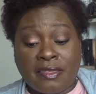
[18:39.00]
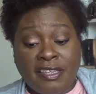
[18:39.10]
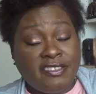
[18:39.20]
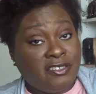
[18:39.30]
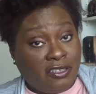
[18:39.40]

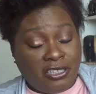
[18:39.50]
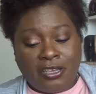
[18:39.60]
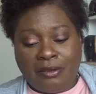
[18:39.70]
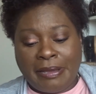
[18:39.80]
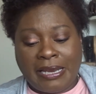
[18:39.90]
This is not the
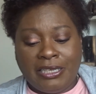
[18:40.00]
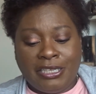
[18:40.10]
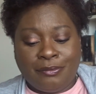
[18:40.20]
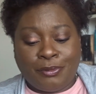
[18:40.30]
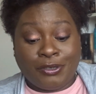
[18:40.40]
only palette
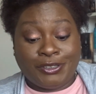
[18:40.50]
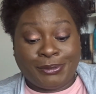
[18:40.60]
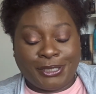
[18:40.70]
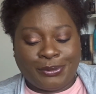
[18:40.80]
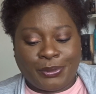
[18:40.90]
in the box,
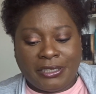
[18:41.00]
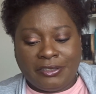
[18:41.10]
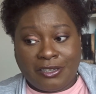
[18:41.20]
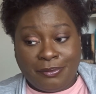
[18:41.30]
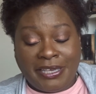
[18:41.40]
by the way,
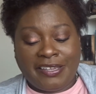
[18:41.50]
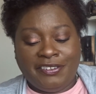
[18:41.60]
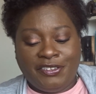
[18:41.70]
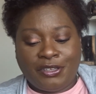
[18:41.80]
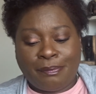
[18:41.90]
so I'm
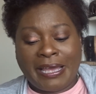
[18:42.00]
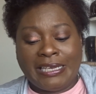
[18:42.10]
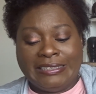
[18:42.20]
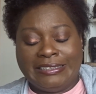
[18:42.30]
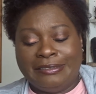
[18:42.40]
getting to the
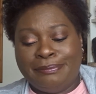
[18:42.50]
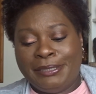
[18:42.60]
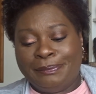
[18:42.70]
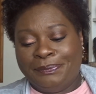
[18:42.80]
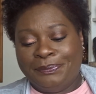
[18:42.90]
palettes in a bit.